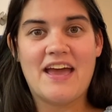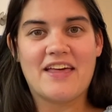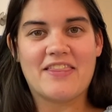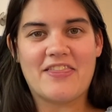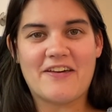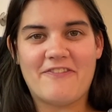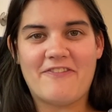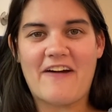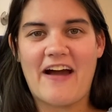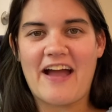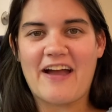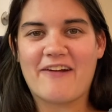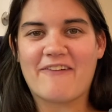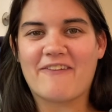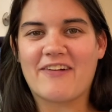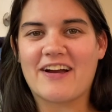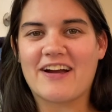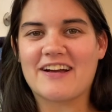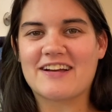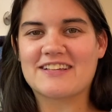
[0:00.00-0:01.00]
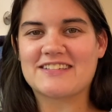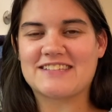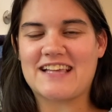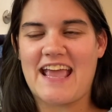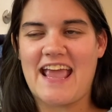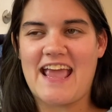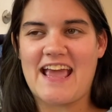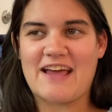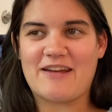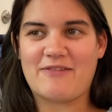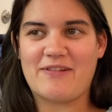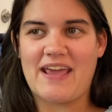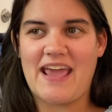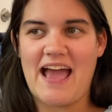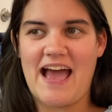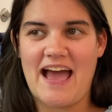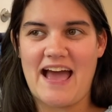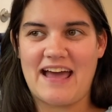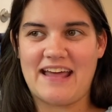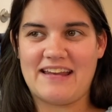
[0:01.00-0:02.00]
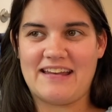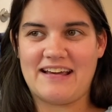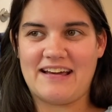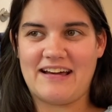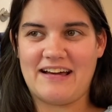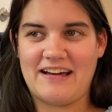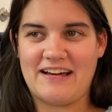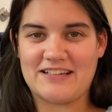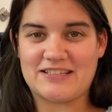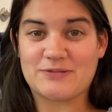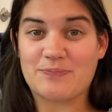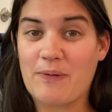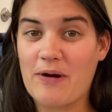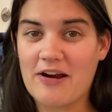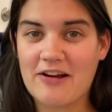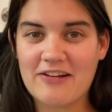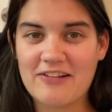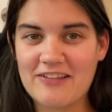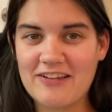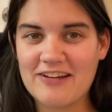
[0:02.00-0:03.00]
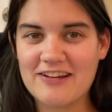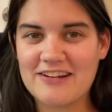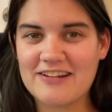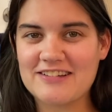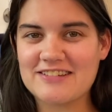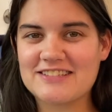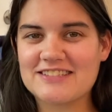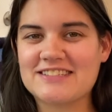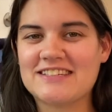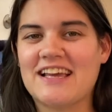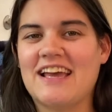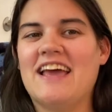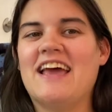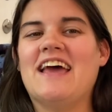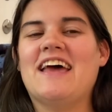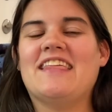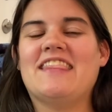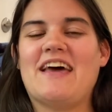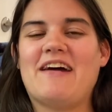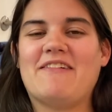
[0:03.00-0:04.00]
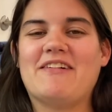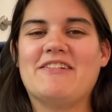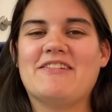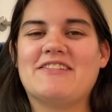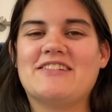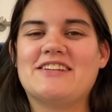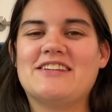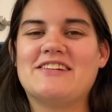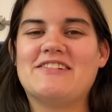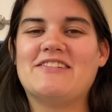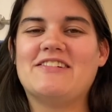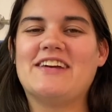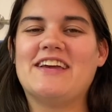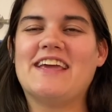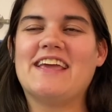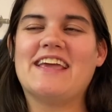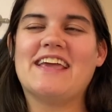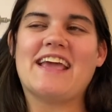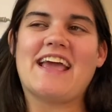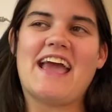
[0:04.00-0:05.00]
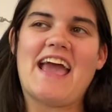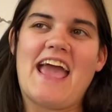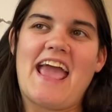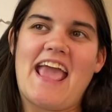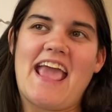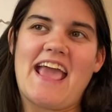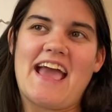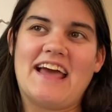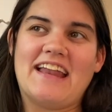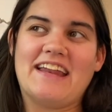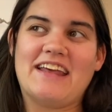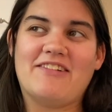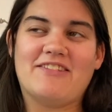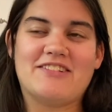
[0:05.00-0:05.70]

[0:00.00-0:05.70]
the fireworks. And we had uh, sparklers that we were doing, and it